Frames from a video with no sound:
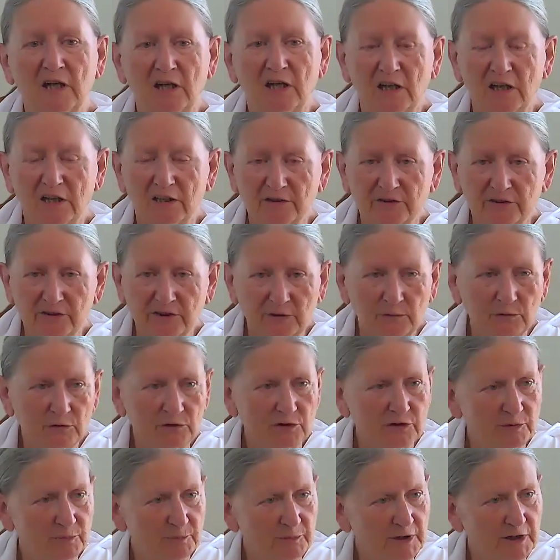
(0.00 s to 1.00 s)
and see
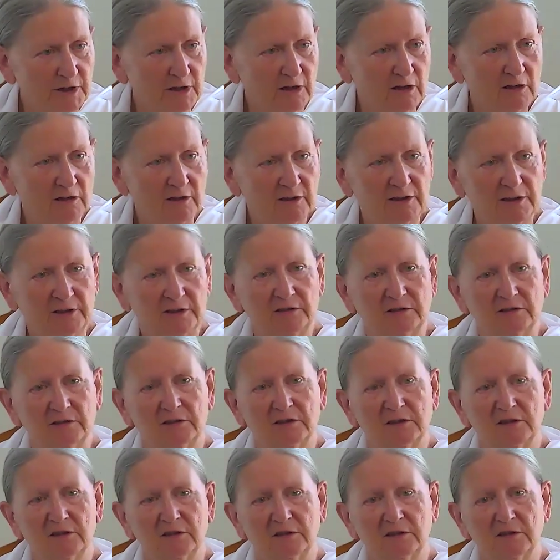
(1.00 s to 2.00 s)
what's behind.
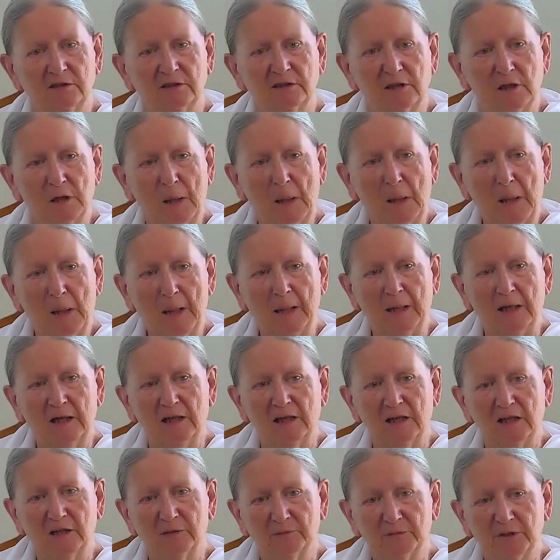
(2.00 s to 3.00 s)

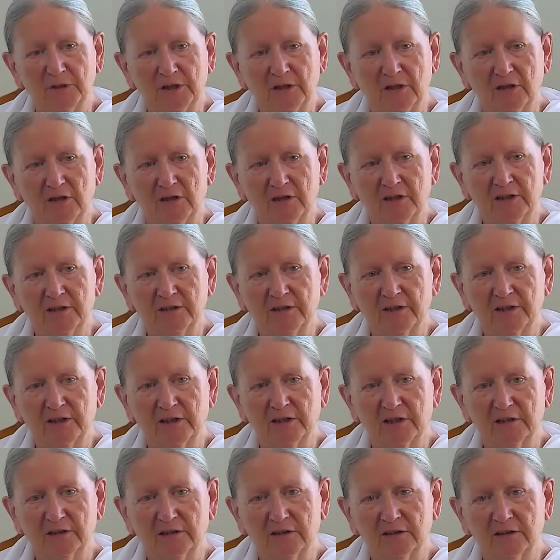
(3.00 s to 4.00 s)
And behind
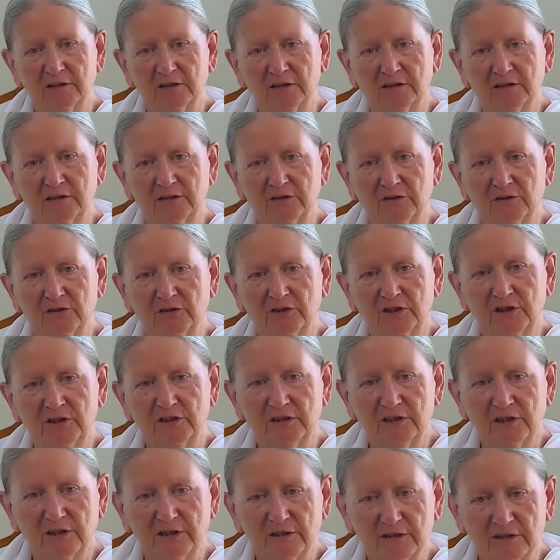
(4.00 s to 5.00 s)
that, you see
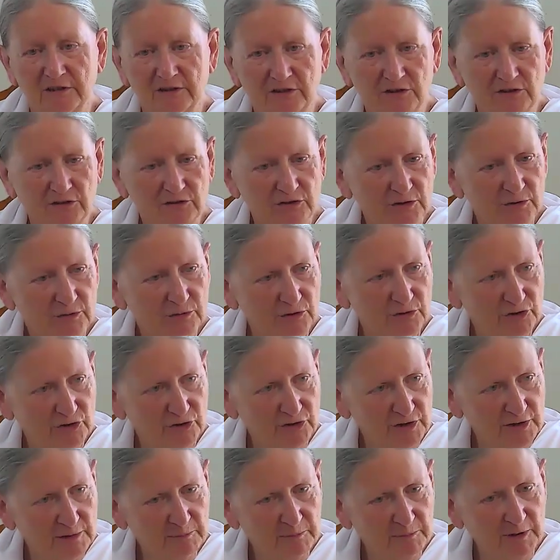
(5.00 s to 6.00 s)
that this is your
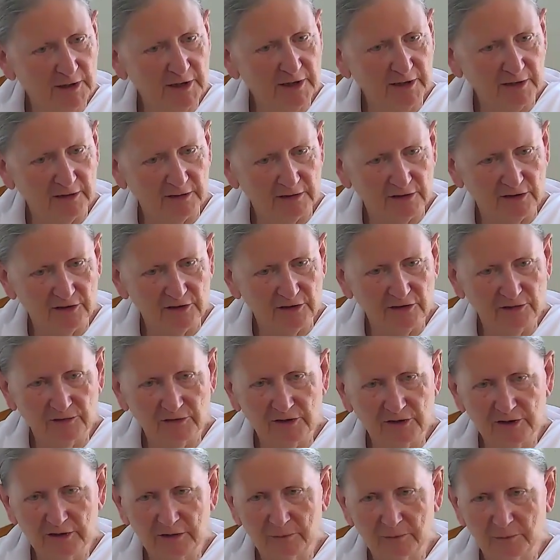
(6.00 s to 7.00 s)
sibling. This is
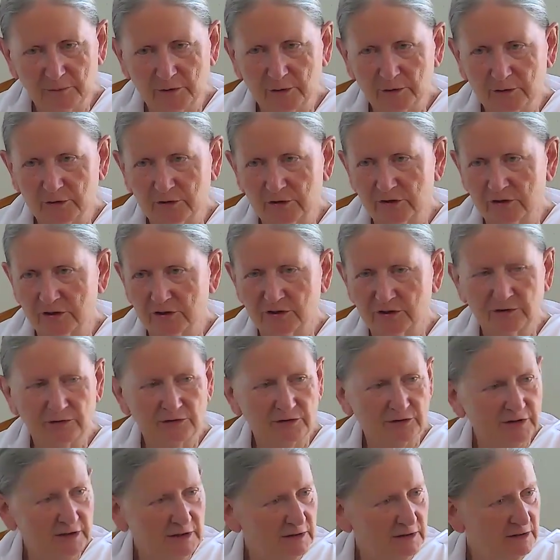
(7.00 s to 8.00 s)
very important
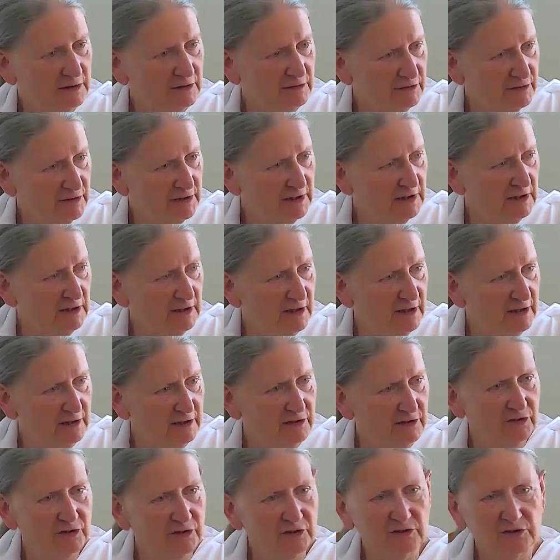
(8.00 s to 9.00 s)
to
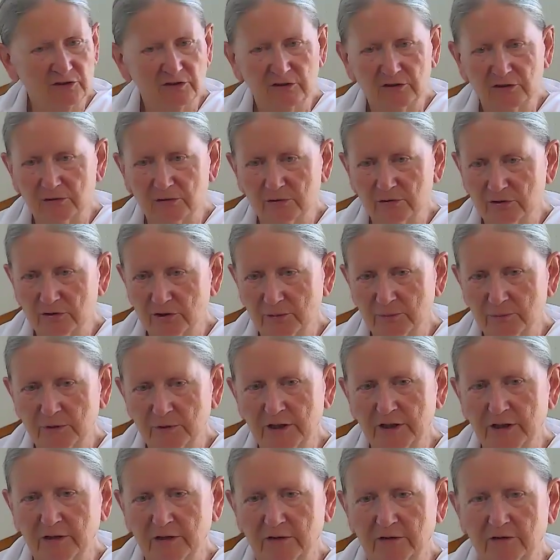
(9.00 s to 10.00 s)
realize. This is your
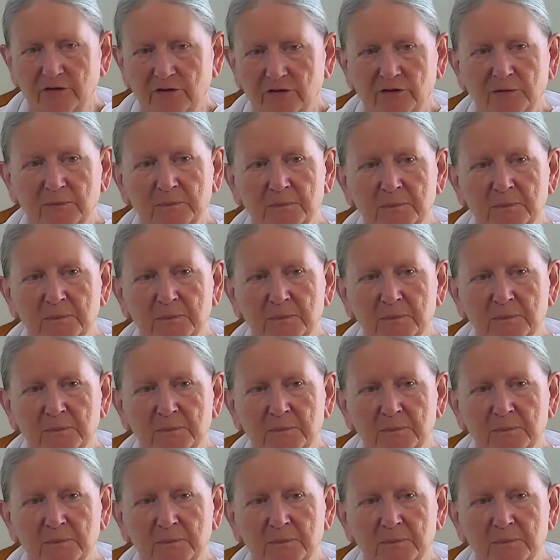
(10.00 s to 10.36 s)
siblings.